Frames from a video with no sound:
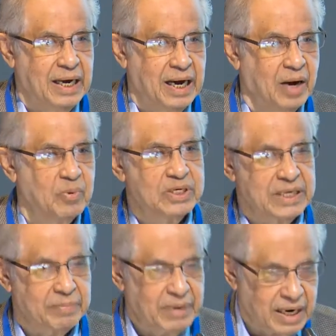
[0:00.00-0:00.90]
uh, which
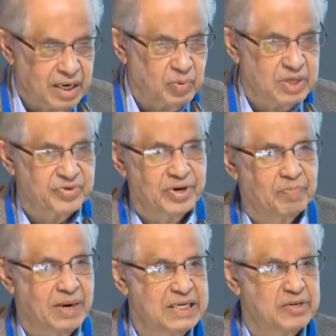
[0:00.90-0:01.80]
in turn was
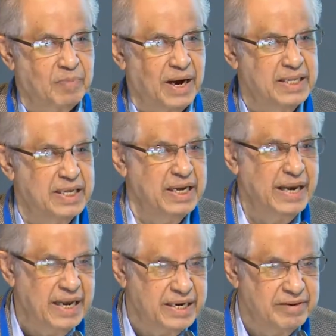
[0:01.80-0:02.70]
replaced by the
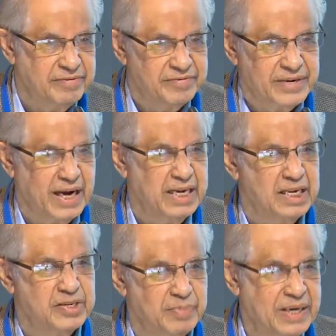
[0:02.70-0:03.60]
native
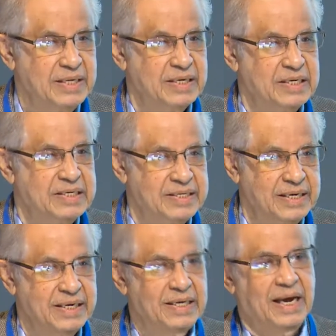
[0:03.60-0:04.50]
Chinese Ming
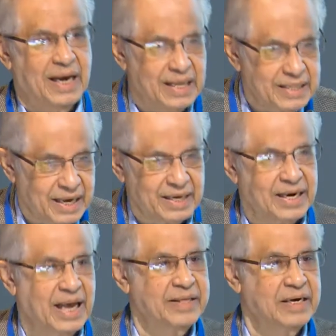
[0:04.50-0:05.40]
dynasty, and then
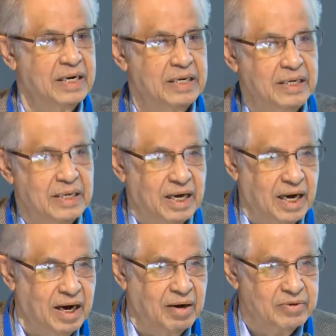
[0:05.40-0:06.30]
another
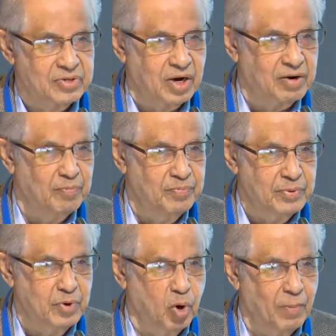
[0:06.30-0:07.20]
uh, sort of
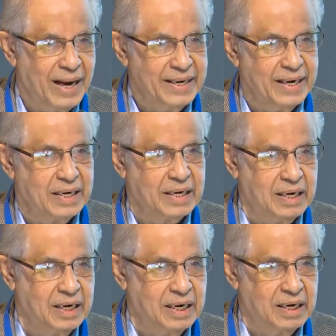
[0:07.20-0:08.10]
nomadic
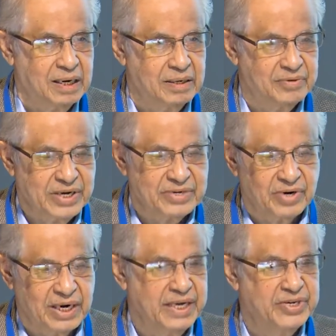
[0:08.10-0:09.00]
uh,
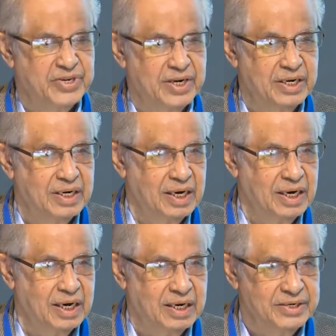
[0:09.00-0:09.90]
Central Asian
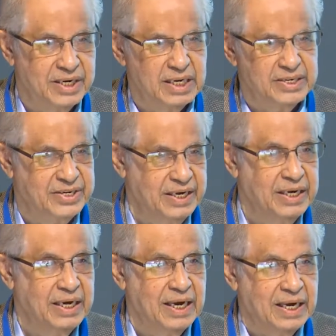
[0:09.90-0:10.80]
uh,
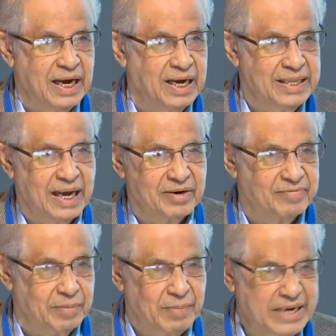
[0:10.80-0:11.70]
dynasty, uh, that of
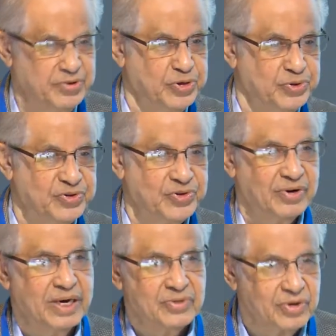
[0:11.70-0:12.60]
the Manchus. All
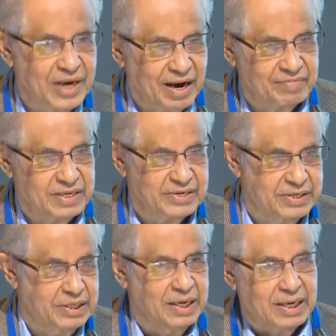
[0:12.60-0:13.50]
right, so you have this
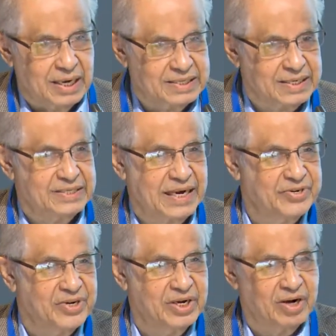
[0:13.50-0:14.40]

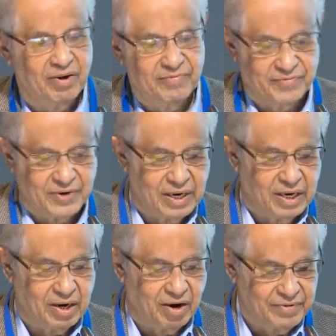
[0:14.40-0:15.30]
succession of
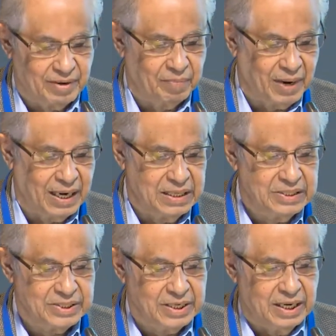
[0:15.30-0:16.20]
uh, of
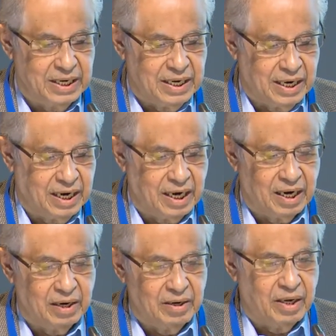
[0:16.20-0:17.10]
empires,
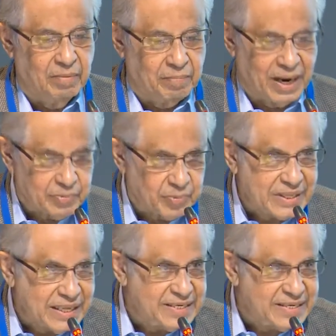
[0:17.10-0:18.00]
but with
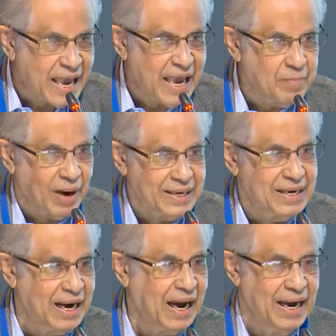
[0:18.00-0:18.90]
the same
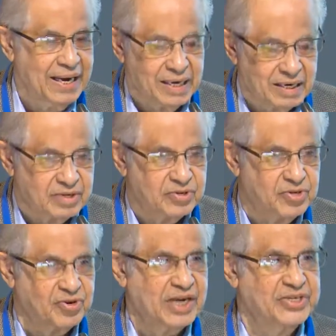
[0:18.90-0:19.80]
underlying
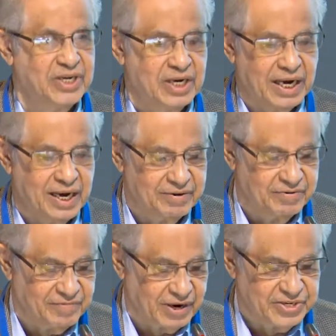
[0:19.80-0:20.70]
structure
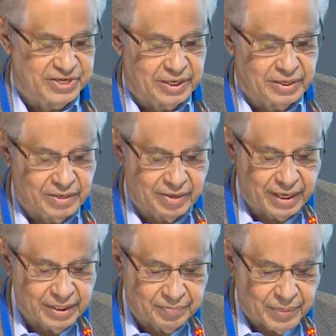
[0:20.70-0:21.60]
and function.
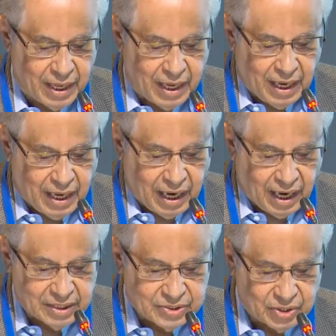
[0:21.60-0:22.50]

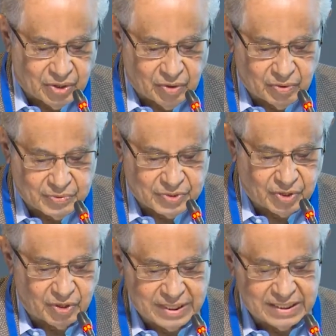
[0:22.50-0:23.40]
Uh, so,
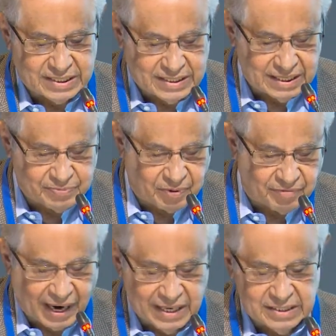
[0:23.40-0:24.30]
so this, this
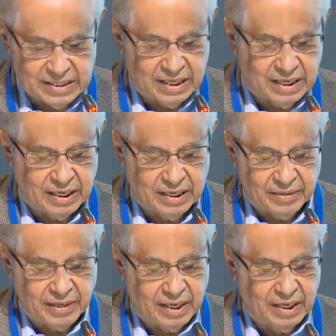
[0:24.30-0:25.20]
provides uh,
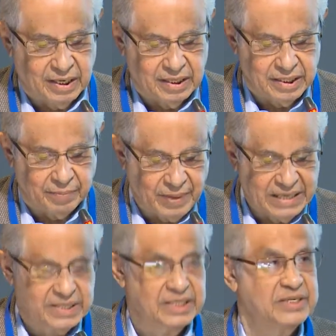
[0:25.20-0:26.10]
uh, the
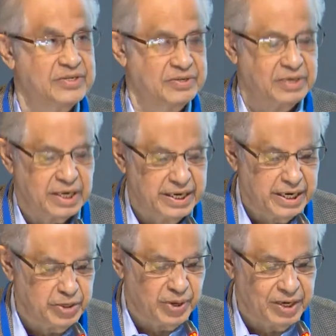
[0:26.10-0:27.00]
basis, the
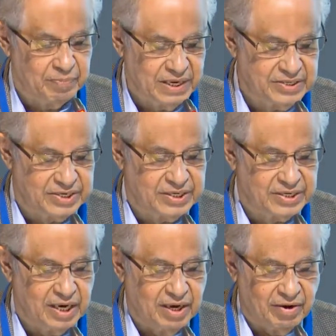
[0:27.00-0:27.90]
continuing basis
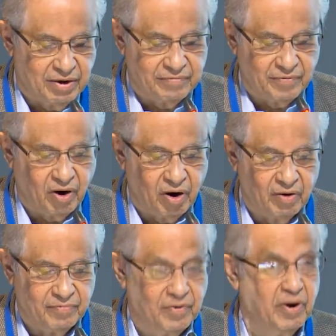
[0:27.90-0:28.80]
uh,
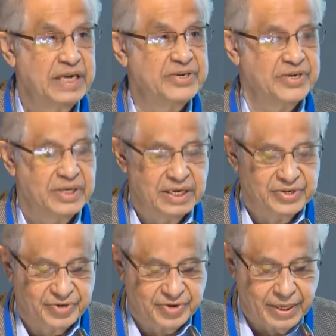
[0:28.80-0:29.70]
for, for Asian
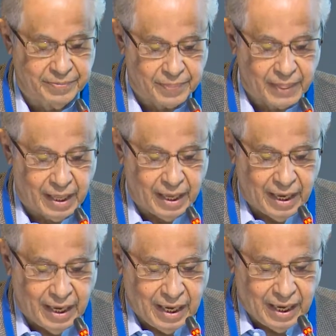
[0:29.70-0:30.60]
history.
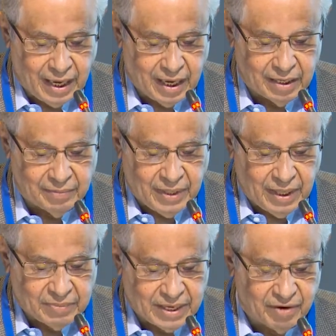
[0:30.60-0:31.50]
Uh,
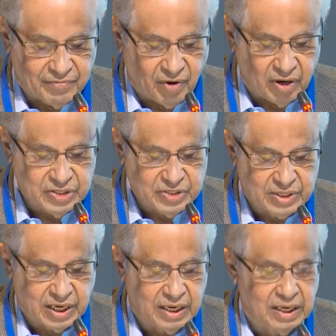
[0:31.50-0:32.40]
now, of course,
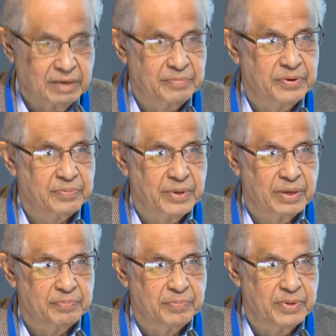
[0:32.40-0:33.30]
uh,
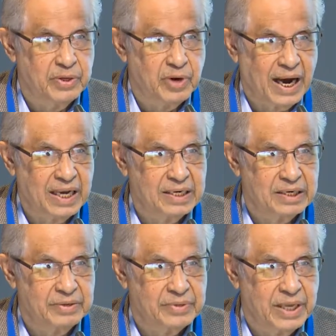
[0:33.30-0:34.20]
you, you,
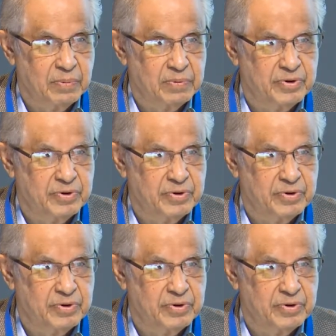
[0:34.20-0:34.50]
had the